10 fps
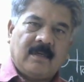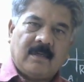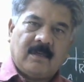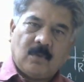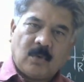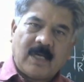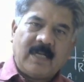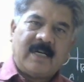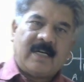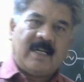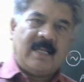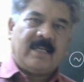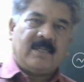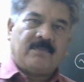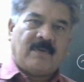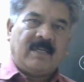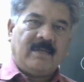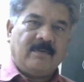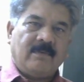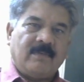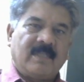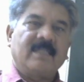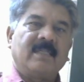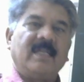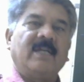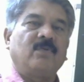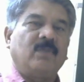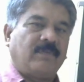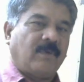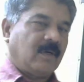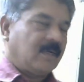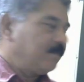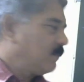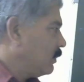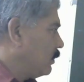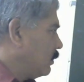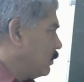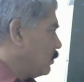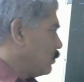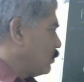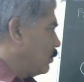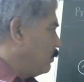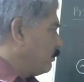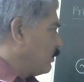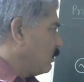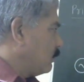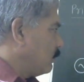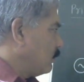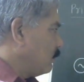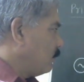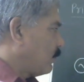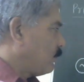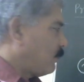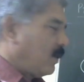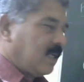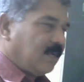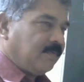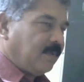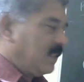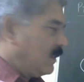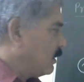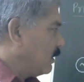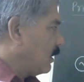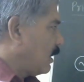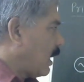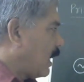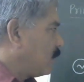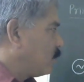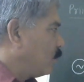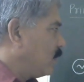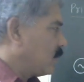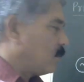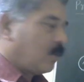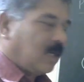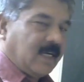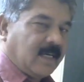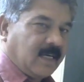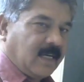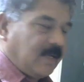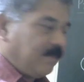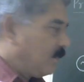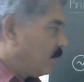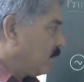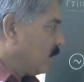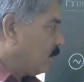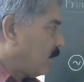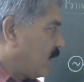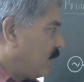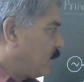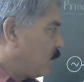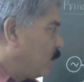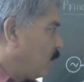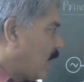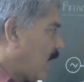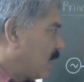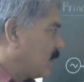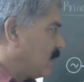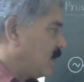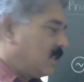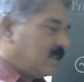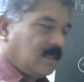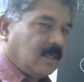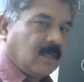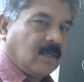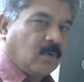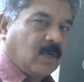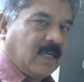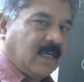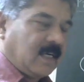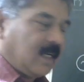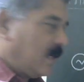Local end relay is one which is near to the fault. So, for fault F1, R2 is local end relay. For F2, R3 is local end relay.